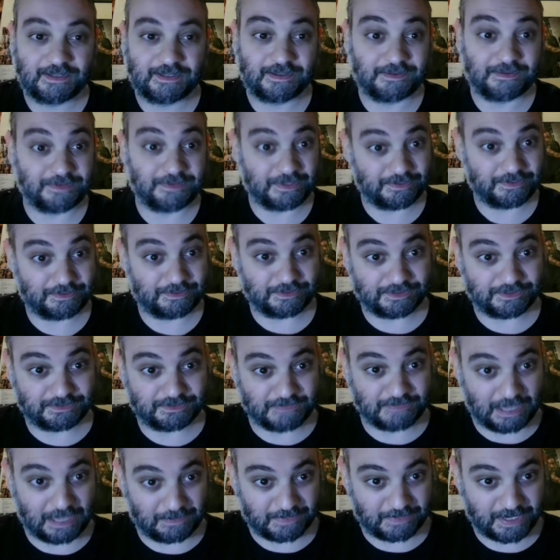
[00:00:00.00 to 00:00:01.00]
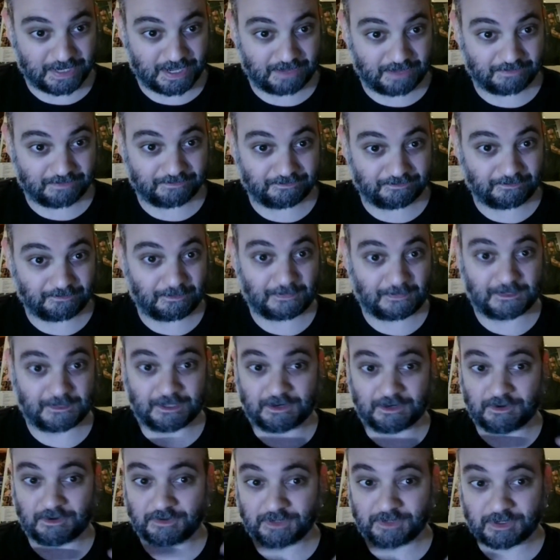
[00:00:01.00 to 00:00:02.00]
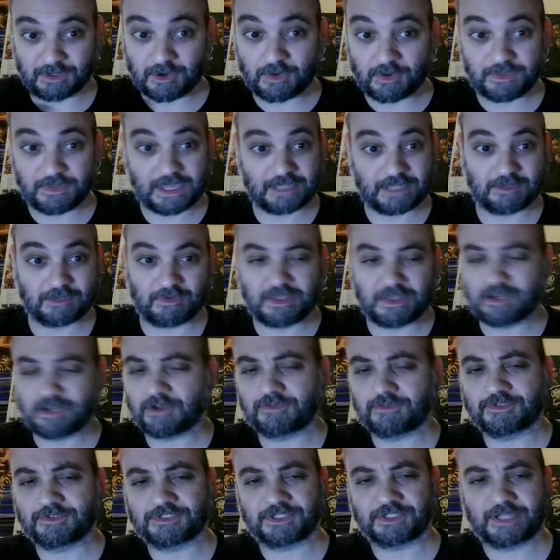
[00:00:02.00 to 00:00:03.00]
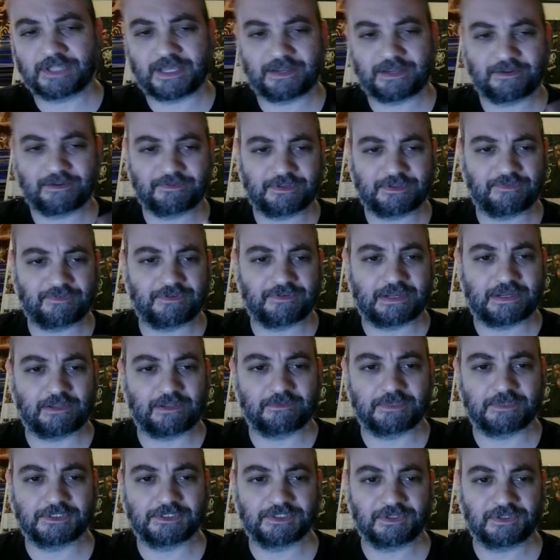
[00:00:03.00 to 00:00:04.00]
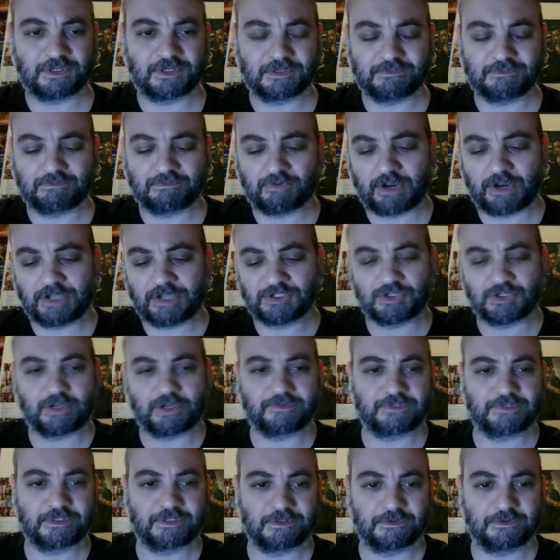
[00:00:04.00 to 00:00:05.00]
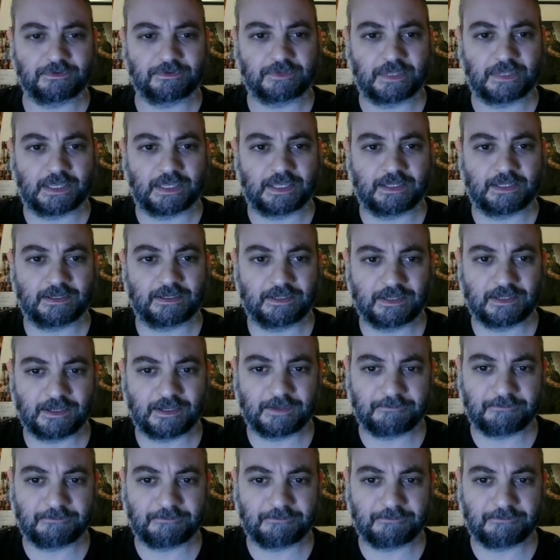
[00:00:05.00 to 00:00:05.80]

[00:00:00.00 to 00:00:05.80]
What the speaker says: And then there's Eminem, you know, you could go that direction. You know, there's a lot of different elements you could branch off to, and,